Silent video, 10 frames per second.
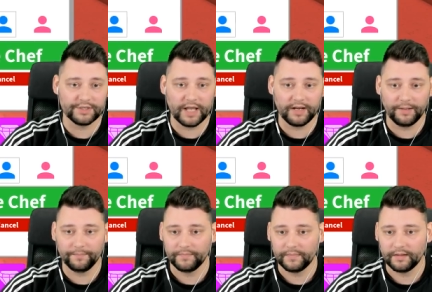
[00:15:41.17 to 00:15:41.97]
Finish that up.
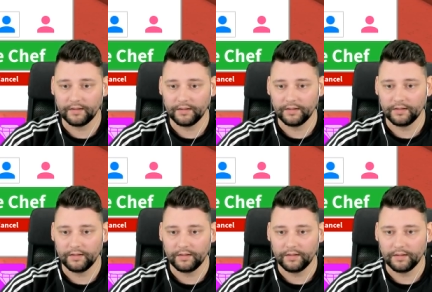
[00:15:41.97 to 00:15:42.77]

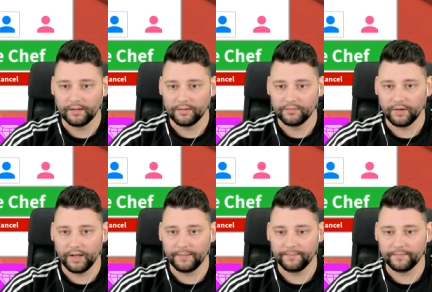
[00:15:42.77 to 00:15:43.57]

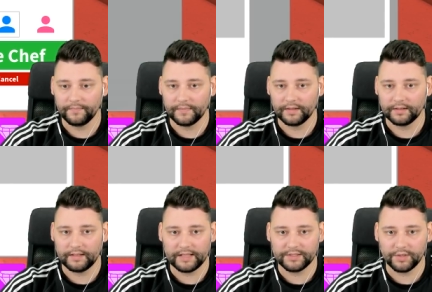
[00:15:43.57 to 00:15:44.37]
Right.
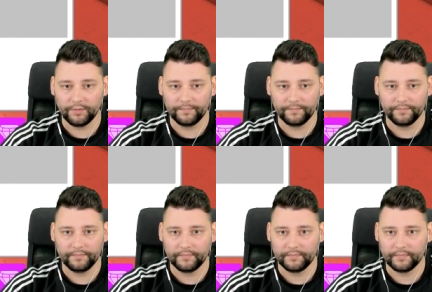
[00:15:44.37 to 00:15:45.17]
Cancel.
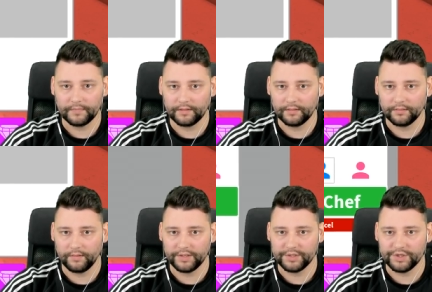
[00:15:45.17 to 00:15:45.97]

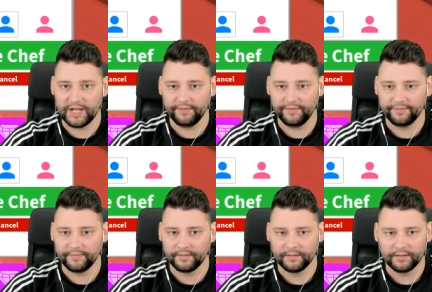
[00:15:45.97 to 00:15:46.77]
Right, chef.
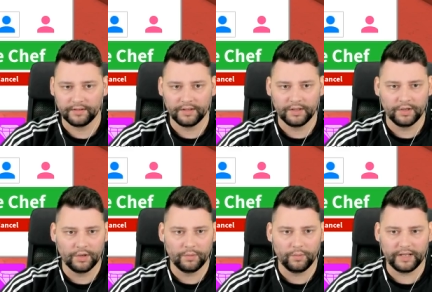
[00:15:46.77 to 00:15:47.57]

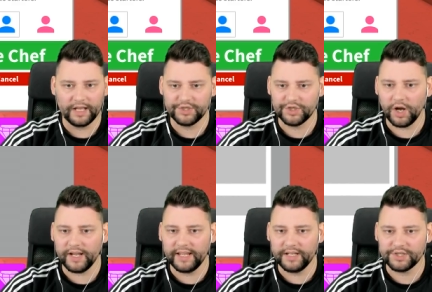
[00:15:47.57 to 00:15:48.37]
We'll get a
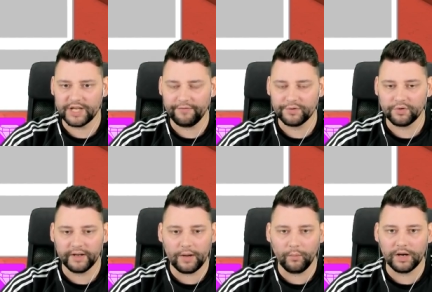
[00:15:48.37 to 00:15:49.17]
Chinese chef. We'll try
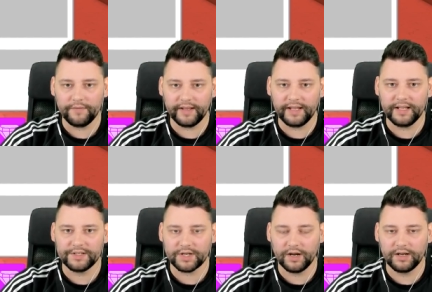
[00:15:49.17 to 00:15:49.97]
and get one of
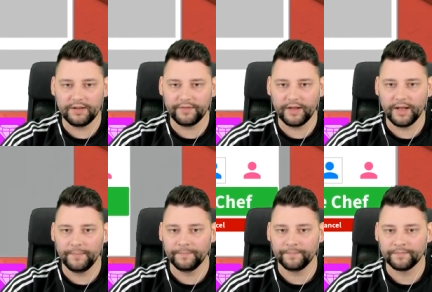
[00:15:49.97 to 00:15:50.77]
each kind of
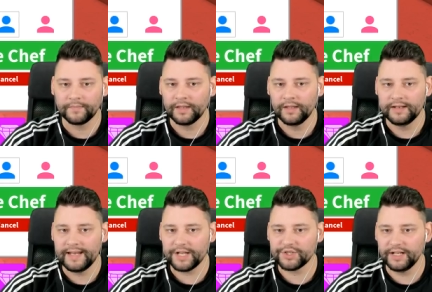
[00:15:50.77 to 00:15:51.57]
um,
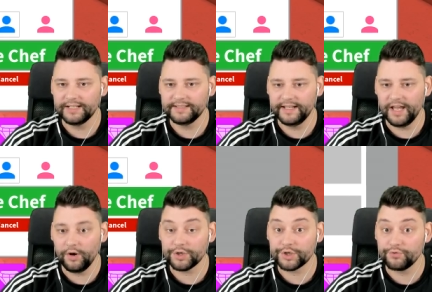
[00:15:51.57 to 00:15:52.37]
nationality.
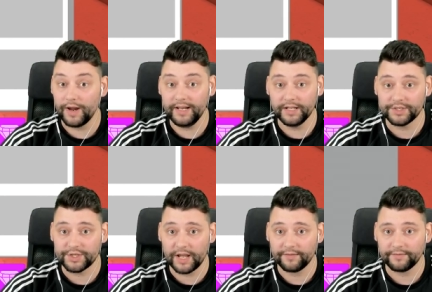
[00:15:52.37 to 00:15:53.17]
An Australian
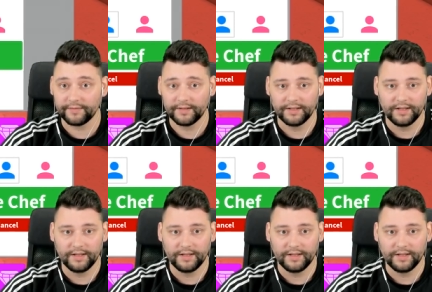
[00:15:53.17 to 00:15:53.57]
chef.